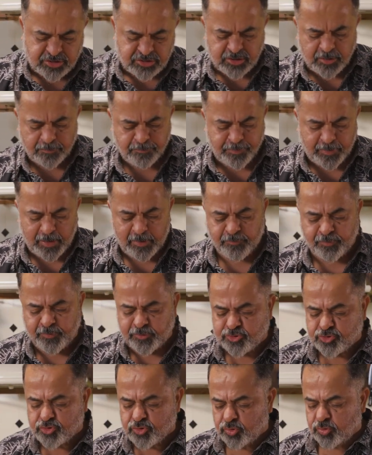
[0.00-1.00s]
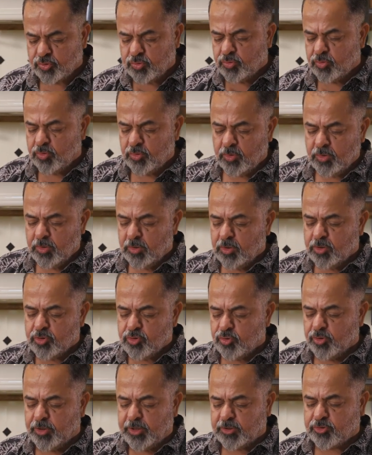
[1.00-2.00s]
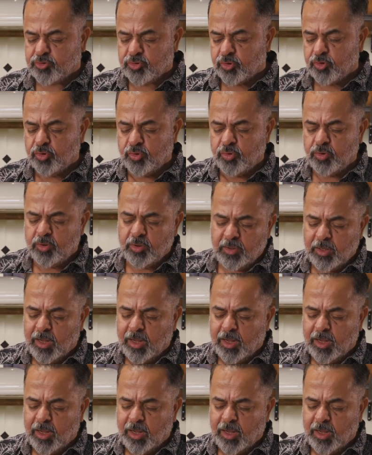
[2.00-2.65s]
is the prep which you need to do.